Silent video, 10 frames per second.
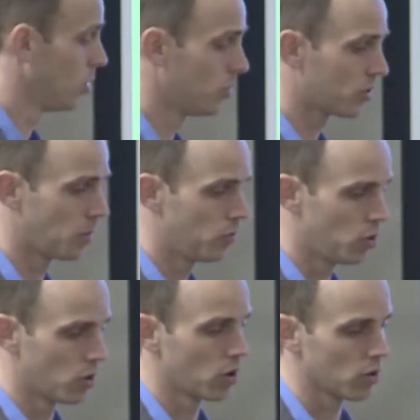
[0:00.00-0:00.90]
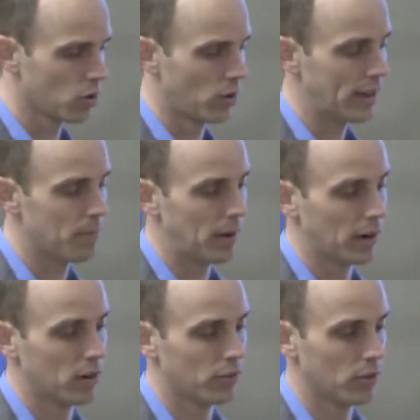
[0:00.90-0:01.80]
know, some of you are going to get
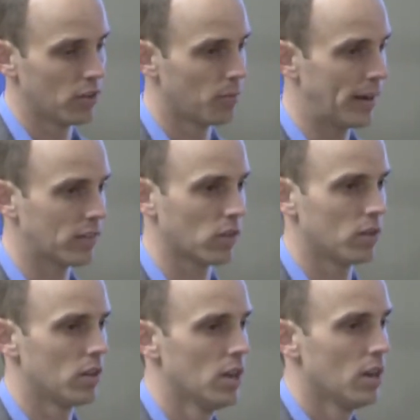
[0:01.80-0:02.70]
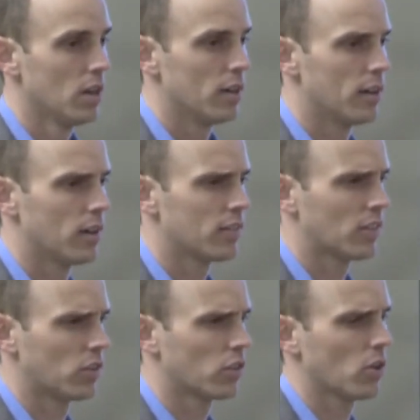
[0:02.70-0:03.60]
bigger into it, as Mike said. Uh, I
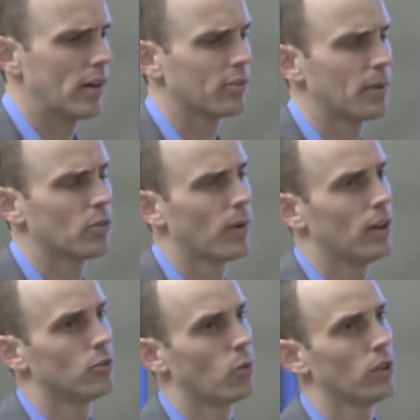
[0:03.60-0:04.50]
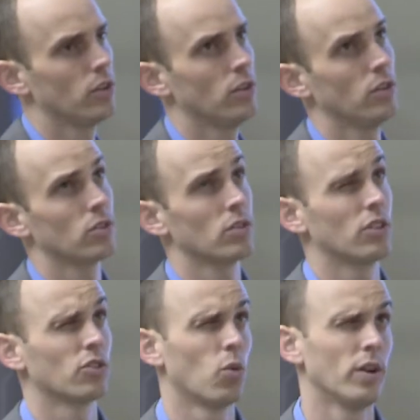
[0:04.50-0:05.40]
think Cisco estimates by 20,
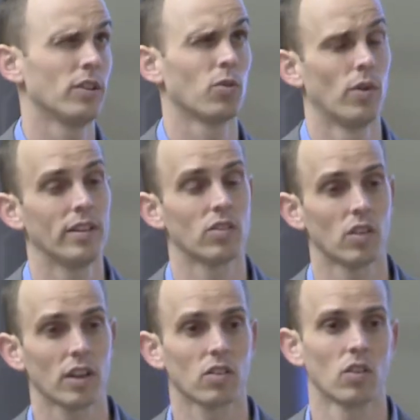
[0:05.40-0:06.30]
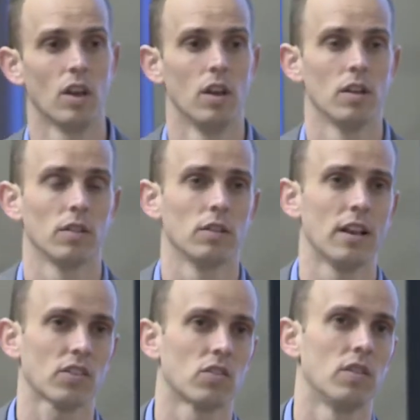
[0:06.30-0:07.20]
it's 2026
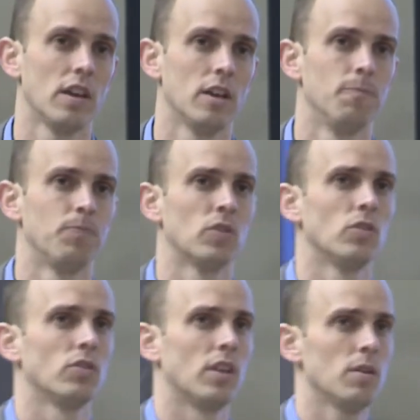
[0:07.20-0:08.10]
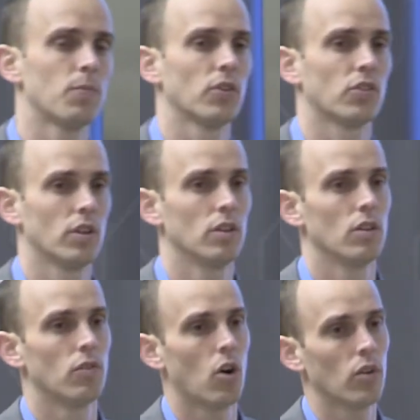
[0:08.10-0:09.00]
less than 10%
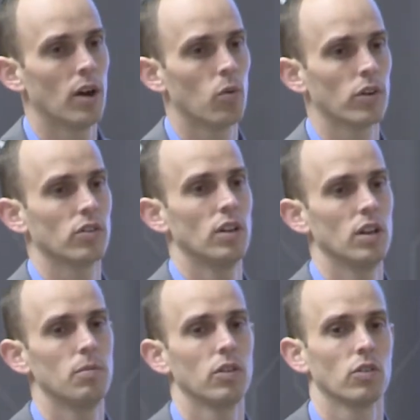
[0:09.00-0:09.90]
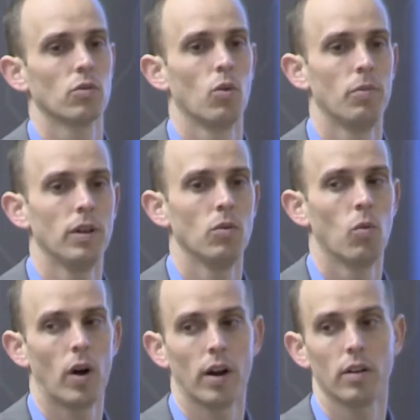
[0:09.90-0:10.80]
of all networks in any business will be
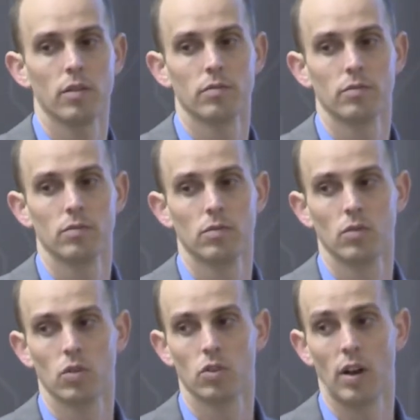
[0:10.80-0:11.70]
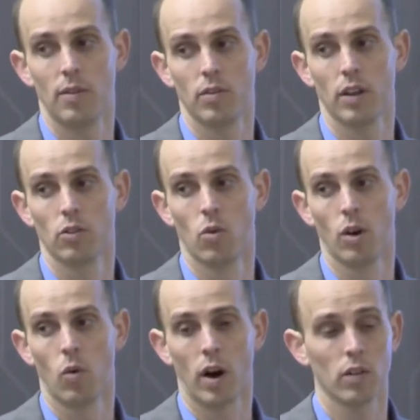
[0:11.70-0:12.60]
wired. So everything's
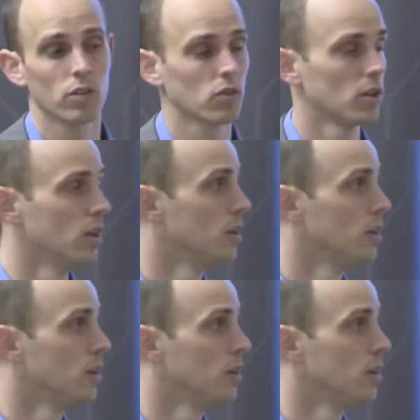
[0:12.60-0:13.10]
going wireless.